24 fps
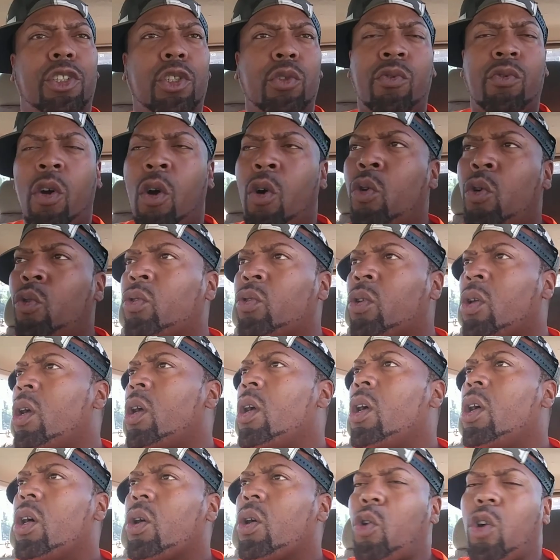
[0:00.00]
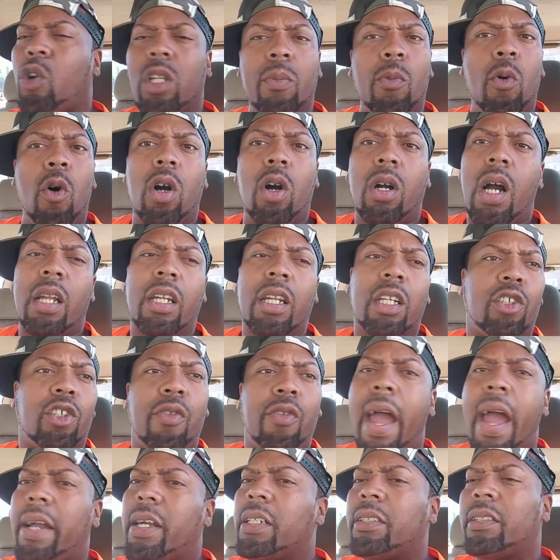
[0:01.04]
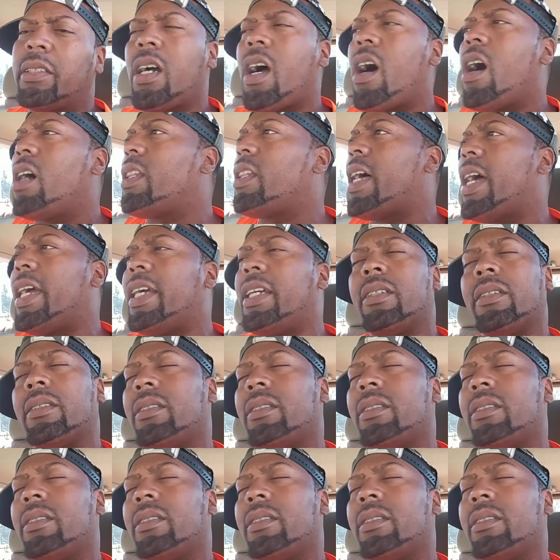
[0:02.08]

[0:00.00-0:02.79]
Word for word: Sharon? Calling him all kind of crackers and like,